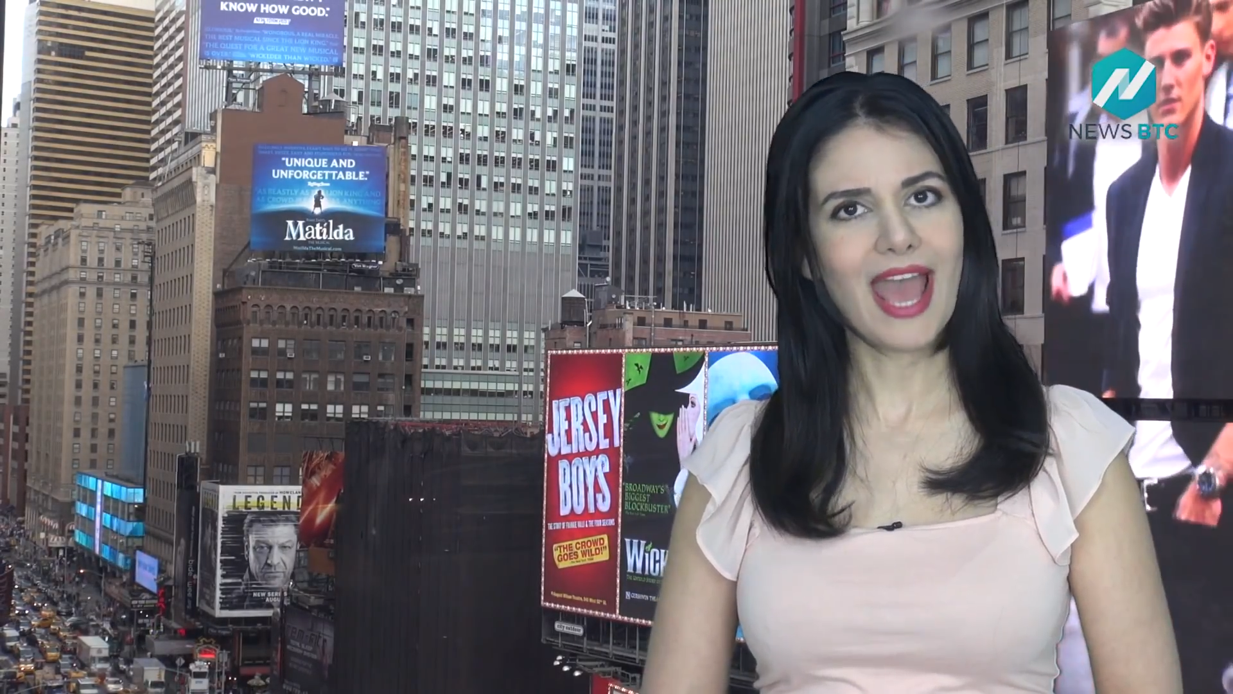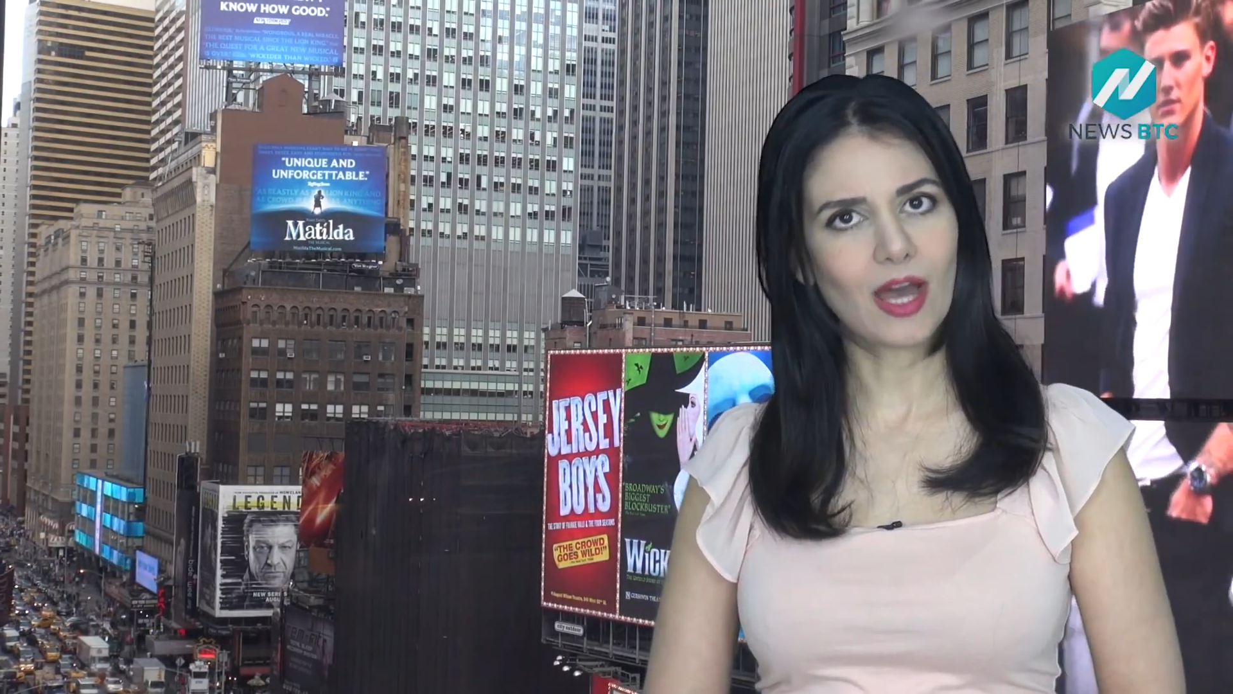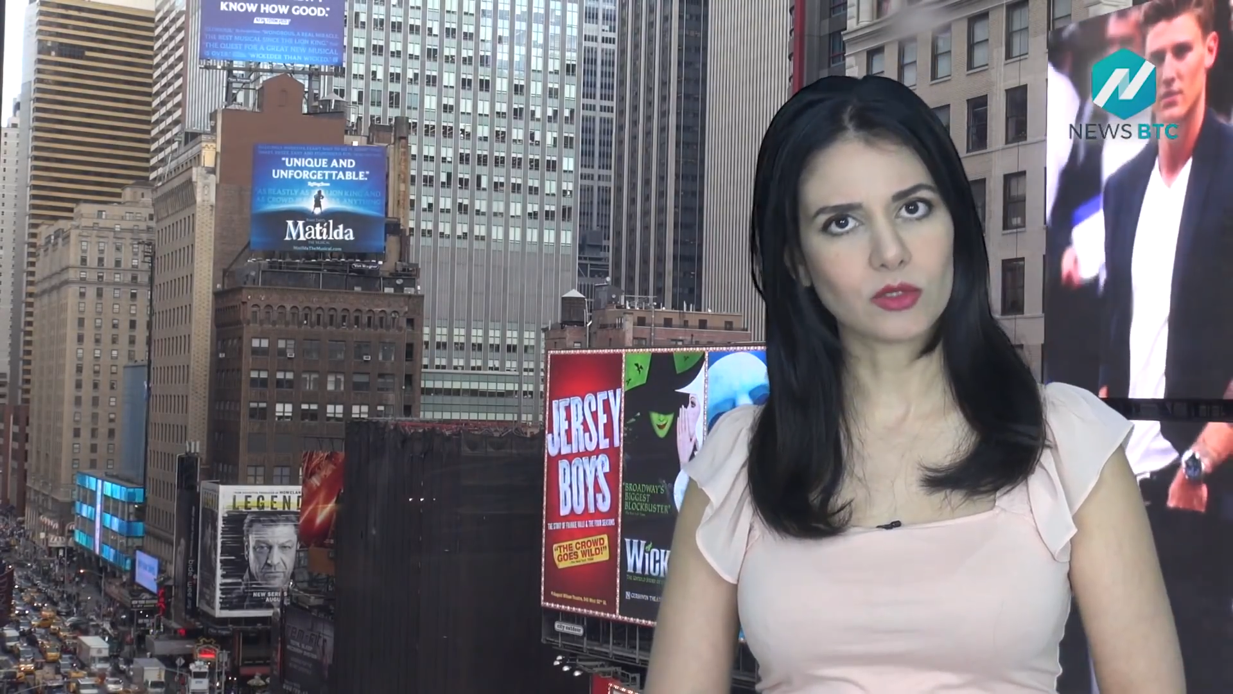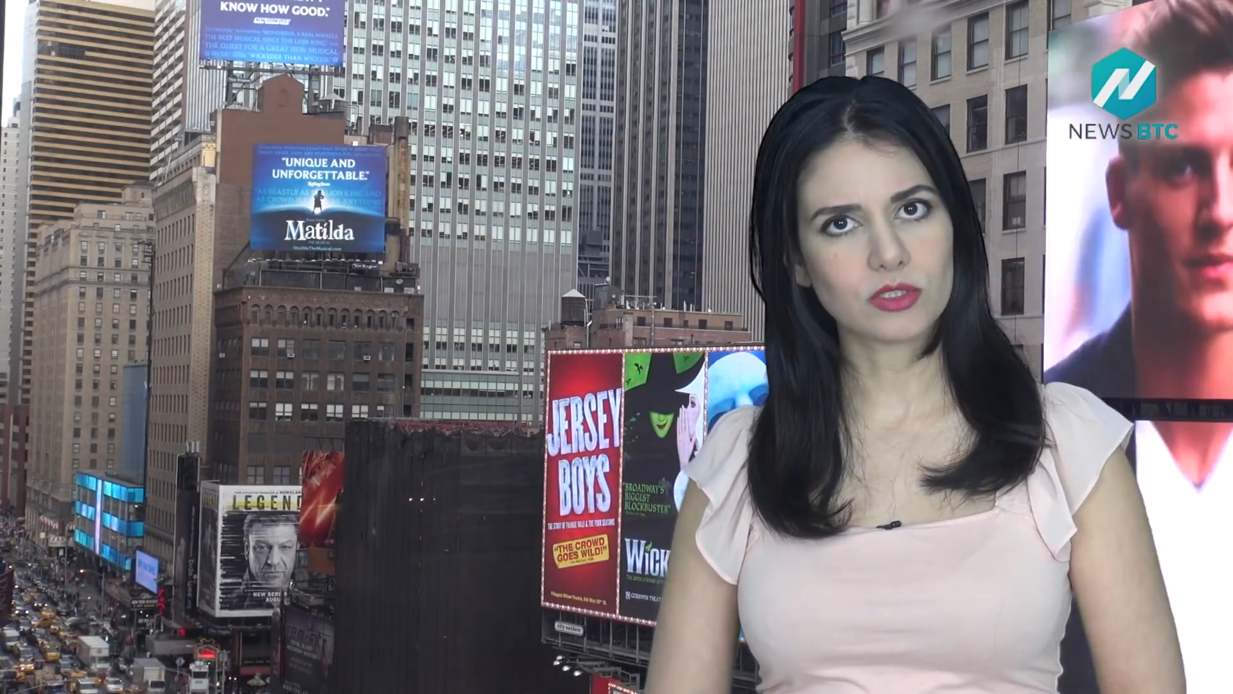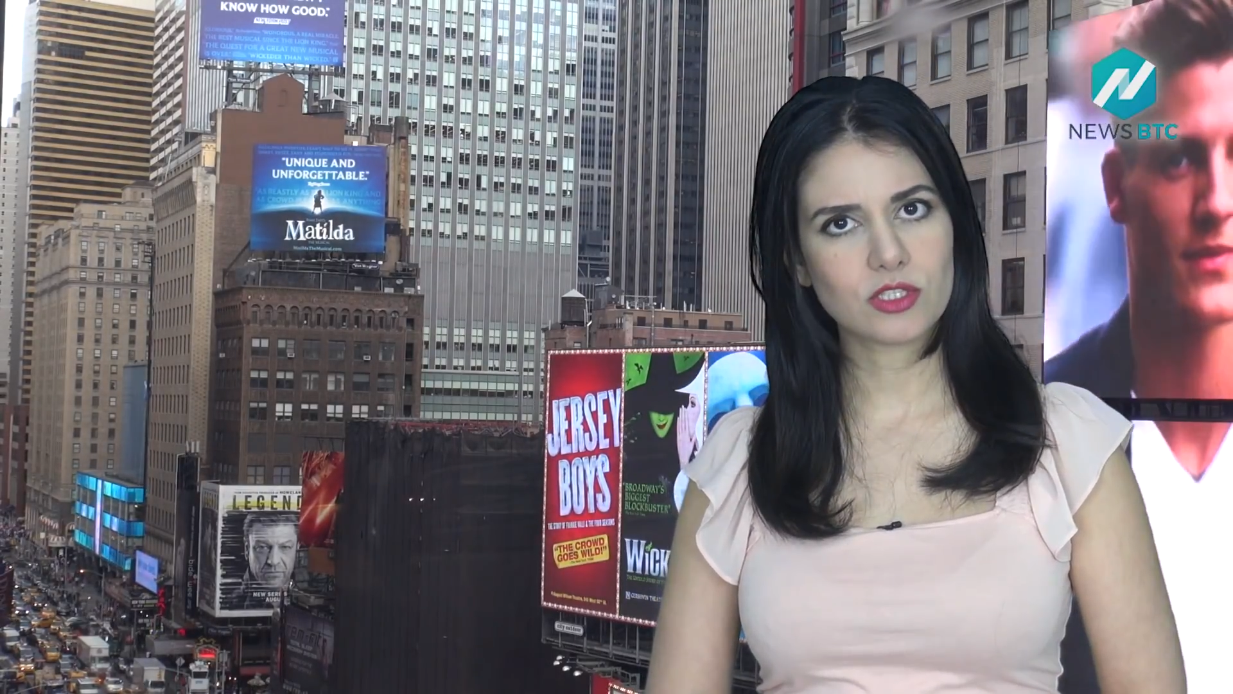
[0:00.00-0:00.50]

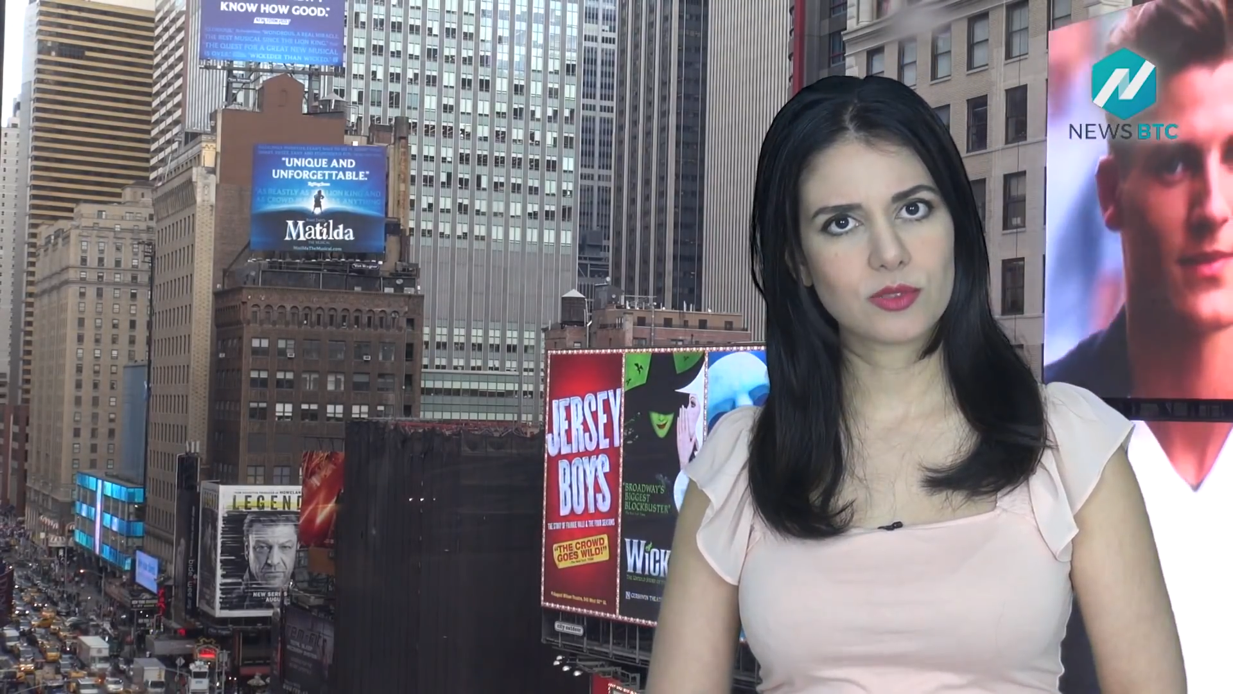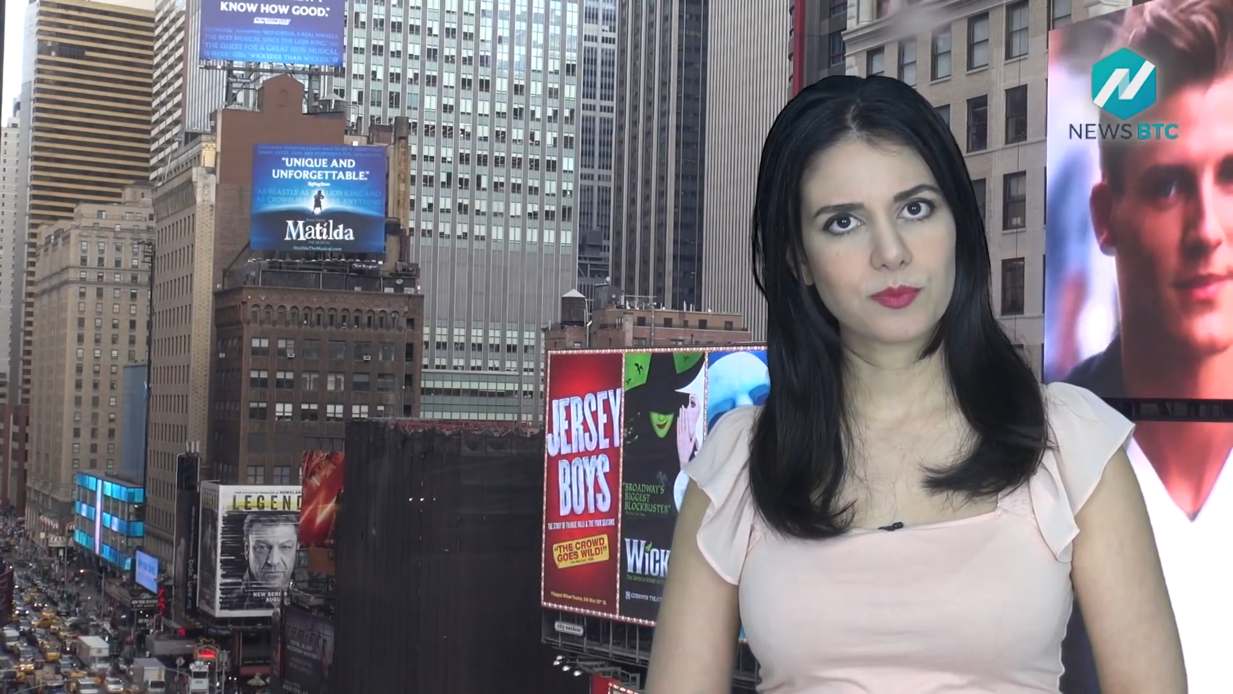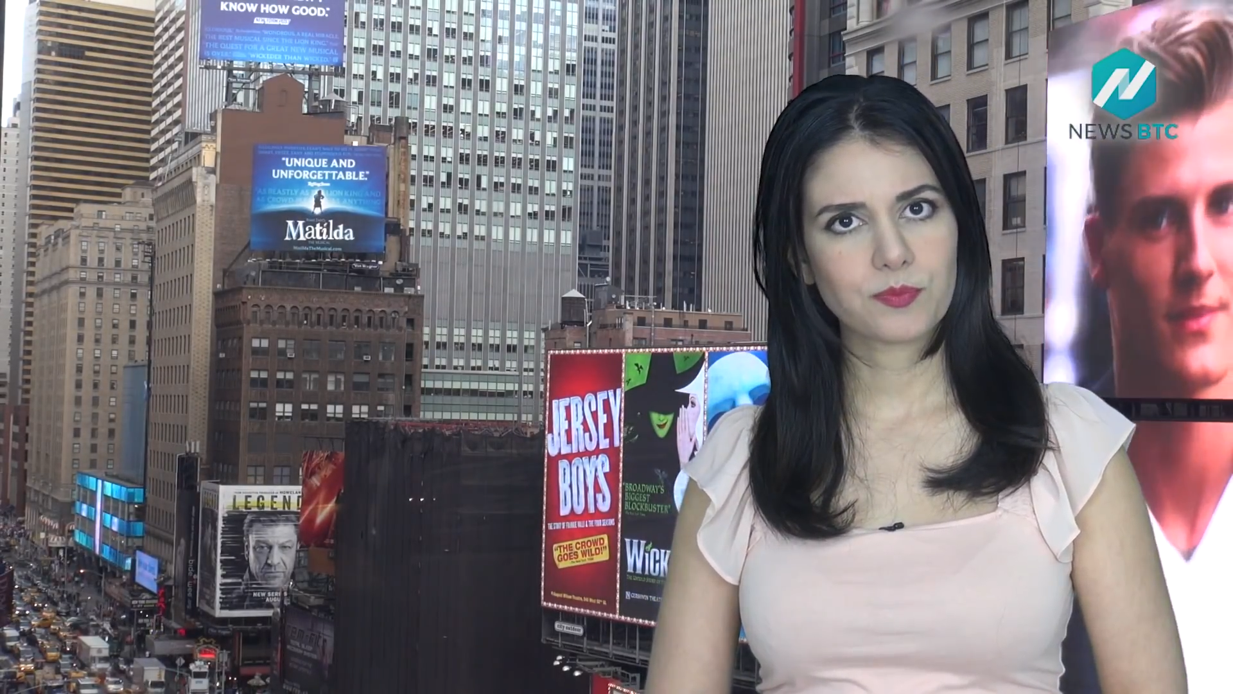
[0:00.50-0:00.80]
out.